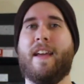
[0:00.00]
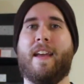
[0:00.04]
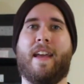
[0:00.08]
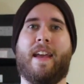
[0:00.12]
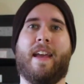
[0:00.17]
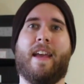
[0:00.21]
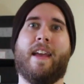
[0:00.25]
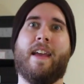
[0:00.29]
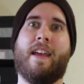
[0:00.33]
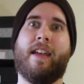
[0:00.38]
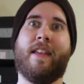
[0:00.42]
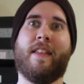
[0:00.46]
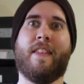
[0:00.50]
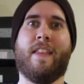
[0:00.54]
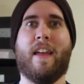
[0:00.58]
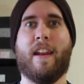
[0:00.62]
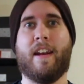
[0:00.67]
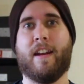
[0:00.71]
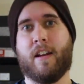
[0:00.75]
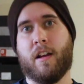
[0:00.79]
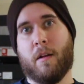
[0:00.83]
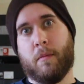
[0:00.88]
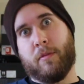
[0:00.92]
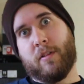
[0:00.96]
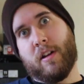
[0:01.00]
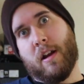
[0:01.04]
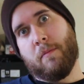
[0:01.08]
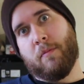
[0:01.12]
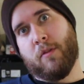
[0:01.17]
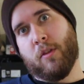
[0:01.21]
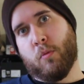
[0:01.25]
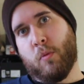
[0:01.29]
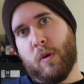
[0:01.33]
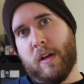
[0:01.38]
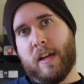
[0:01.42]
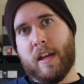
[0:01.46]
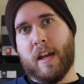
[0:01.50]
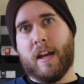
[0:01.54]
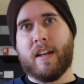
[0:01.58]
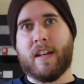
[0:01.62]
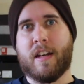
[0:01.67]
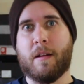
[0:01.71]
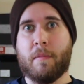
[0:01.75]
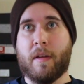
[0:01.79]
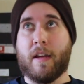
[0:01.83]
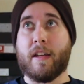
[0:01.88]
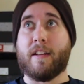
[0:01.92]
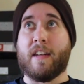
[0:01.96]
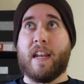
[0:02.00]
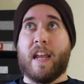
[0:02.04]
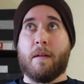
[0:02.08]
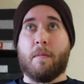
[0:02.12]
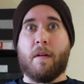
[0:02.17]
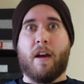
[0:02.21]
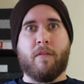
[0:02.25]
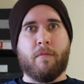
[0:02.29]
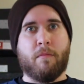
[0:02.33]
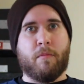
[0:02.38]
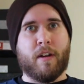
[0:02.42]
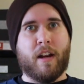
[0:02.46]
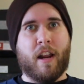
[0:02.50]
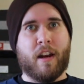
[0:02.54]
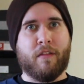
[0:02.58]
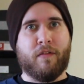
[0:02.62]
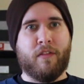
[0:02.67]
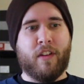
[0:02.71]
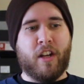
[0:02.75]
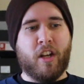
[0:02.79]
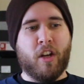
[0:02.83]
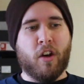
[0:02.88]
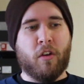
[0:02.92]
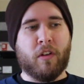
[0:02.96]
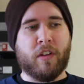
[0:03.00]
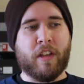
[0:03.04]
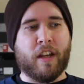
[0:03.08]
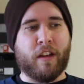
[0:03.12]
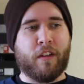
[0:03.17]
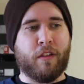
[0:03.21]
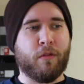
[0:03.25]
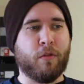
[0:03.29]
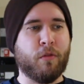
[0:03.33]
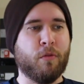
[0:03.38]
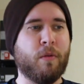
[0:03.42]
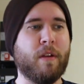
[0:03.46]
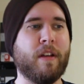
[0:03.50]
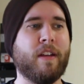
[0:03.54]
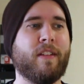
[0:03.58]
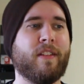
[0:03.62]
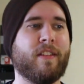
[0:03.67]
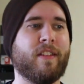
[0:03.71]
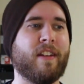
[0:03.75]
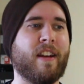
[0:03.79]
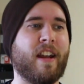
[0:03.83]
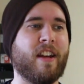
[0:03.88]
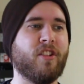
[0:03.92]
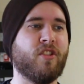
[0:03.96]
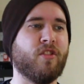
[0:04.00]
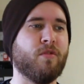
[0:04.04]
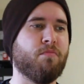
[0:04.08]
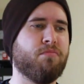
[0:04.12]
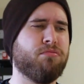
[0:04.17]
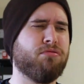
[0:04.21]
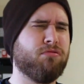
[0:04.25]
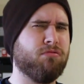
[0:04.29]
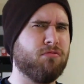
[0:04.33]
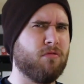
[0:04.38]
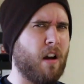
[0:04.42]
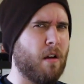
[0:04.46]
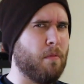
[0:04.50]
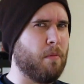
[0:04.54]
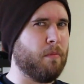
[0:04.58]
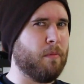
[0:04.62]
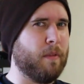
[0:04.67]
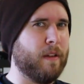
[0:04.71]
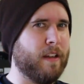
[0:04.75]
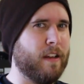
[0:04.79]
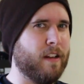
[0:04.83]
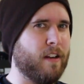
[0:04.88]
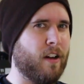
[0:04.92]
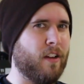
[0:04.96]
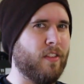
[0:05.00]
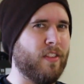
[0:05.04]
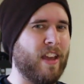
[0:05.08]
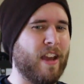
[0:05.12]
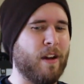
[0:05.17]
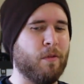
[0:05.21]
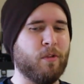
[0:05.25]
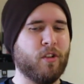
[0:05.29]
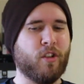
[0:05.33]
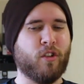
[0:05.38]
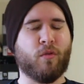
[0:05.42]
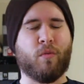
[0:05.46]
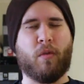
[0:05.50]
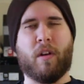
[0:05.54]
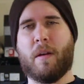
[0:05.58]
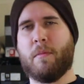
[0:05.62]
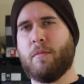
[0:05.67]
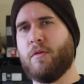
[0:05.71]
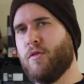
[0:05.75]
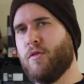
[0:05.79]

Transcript: And then it comes time for the weekend and I'm like, damn, I haven't put out a video in like 3 weeks and I should probably get on that, which is what I'm